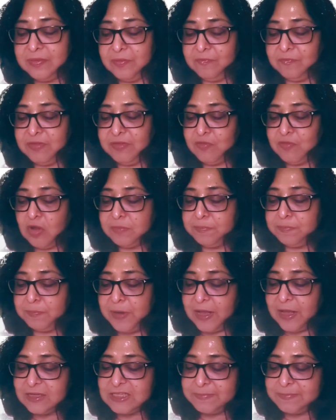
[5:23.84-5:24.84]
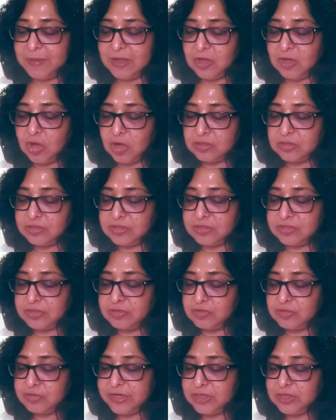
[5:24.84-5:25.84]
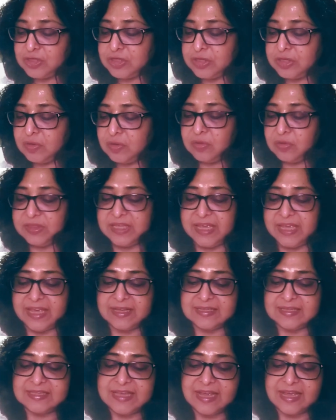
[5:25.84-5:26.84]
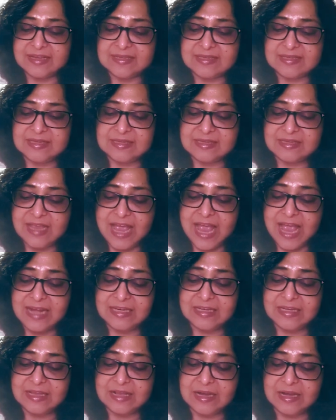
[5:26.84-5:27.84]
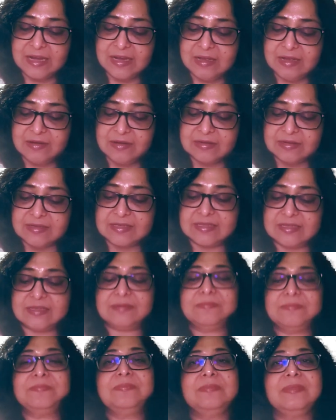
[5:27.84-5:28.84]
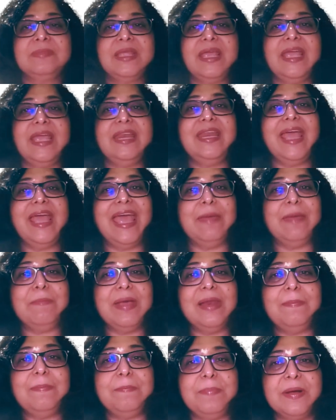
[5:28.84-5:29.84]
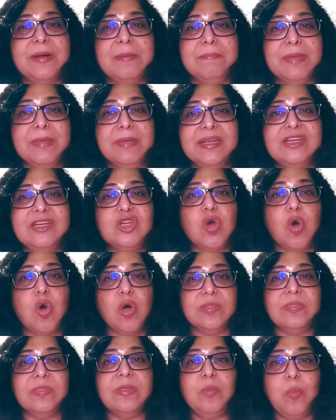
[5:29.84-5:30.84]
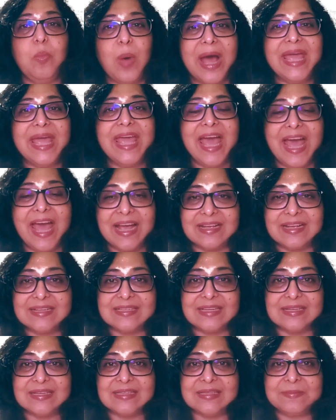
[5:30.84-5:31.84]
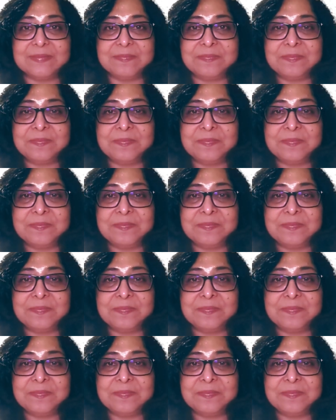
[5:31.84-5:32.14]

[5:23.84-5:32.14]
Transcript: We've got plasma concentration on the x-axis and clearance in ml per minute on the y-axis.